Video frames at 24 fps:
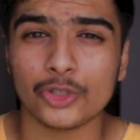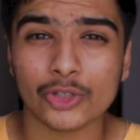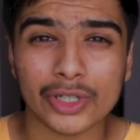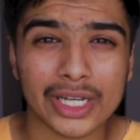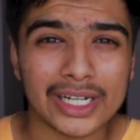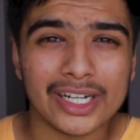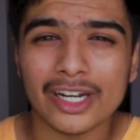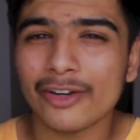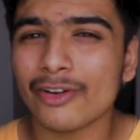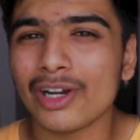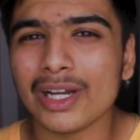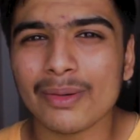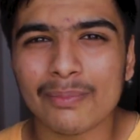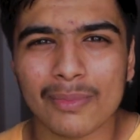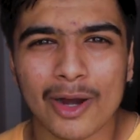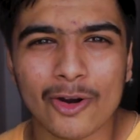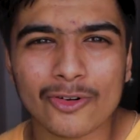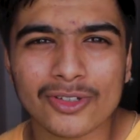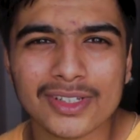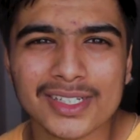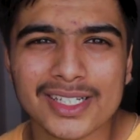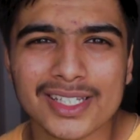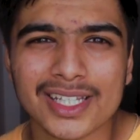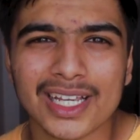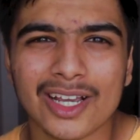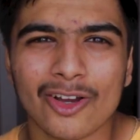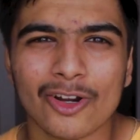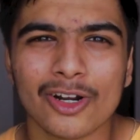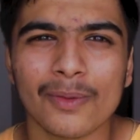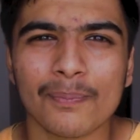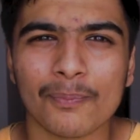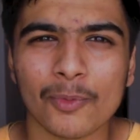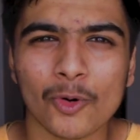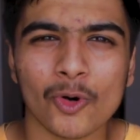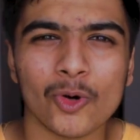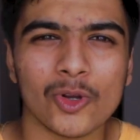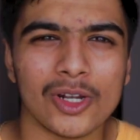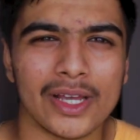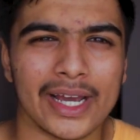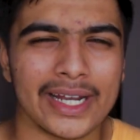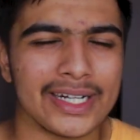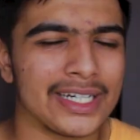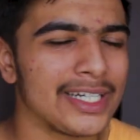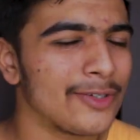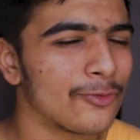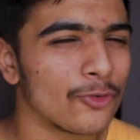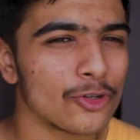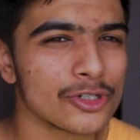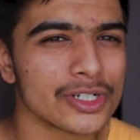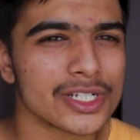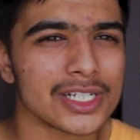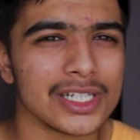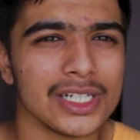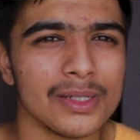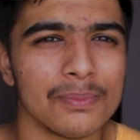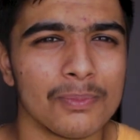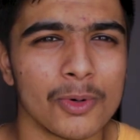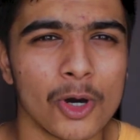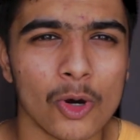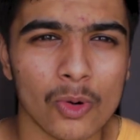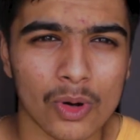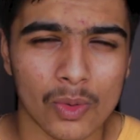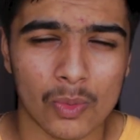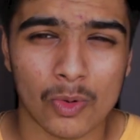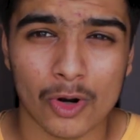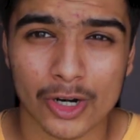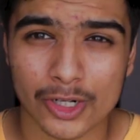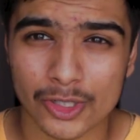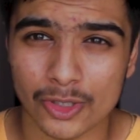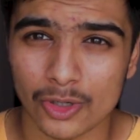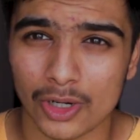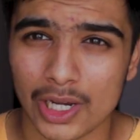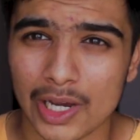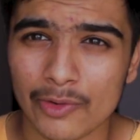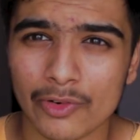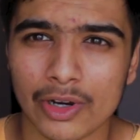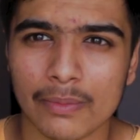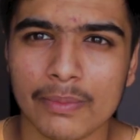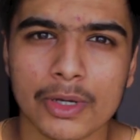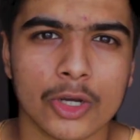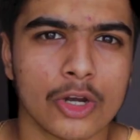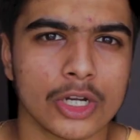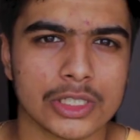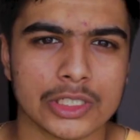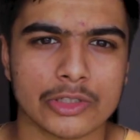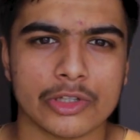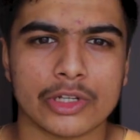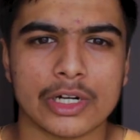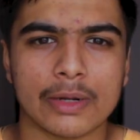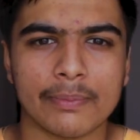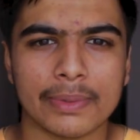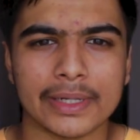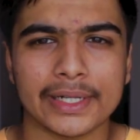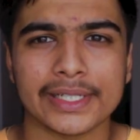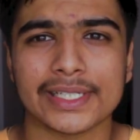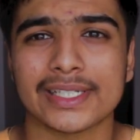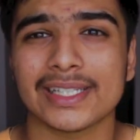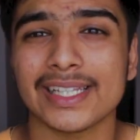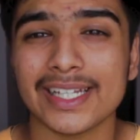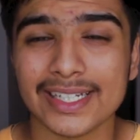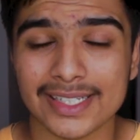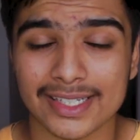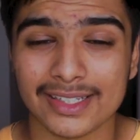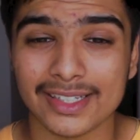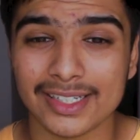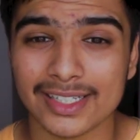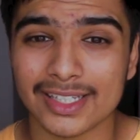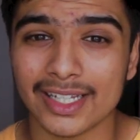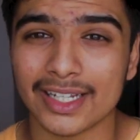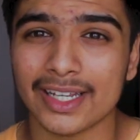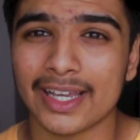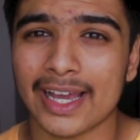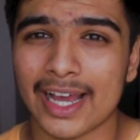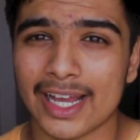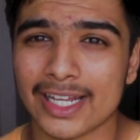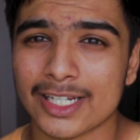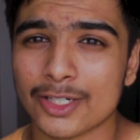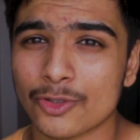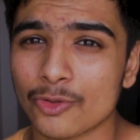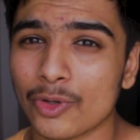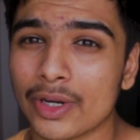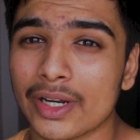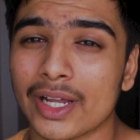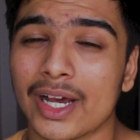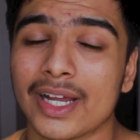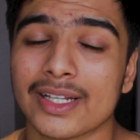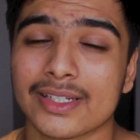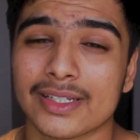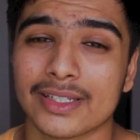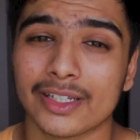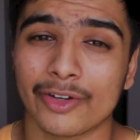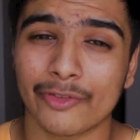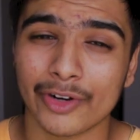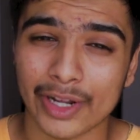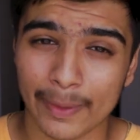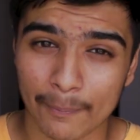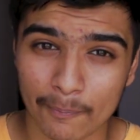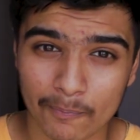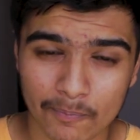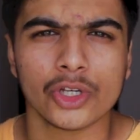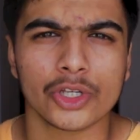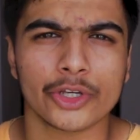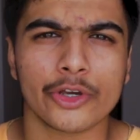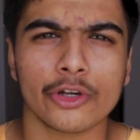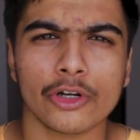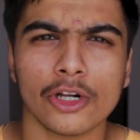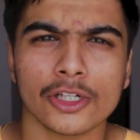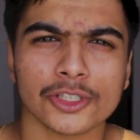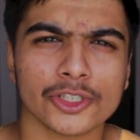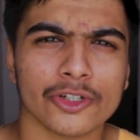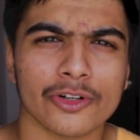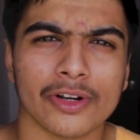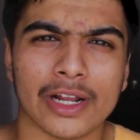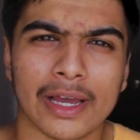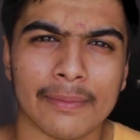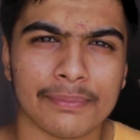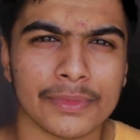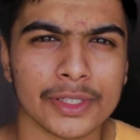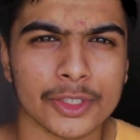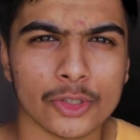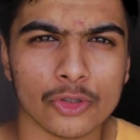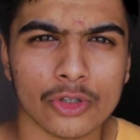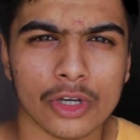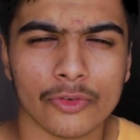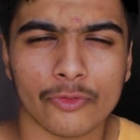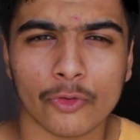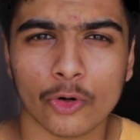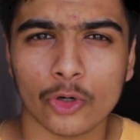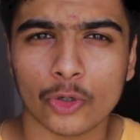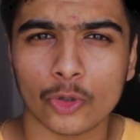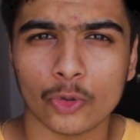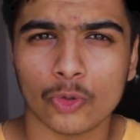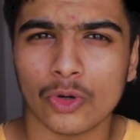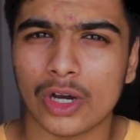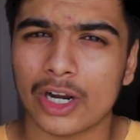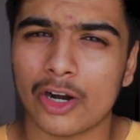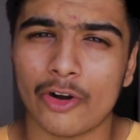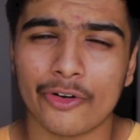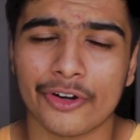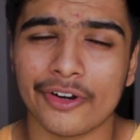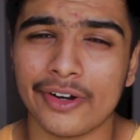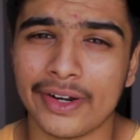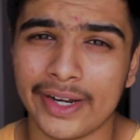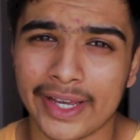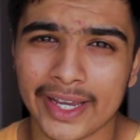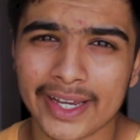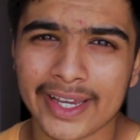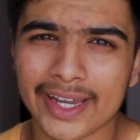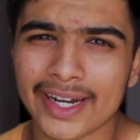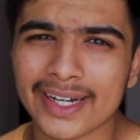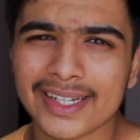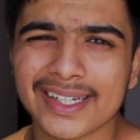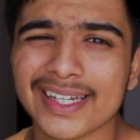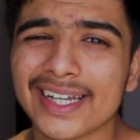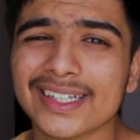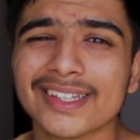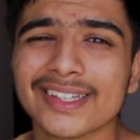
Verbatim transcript: You can literally mount this thing on a pole and it won't slip over whatsoever because of the rubberized legs this thing has to enhance the grip. You can also wrap the UFO 2 around your neck and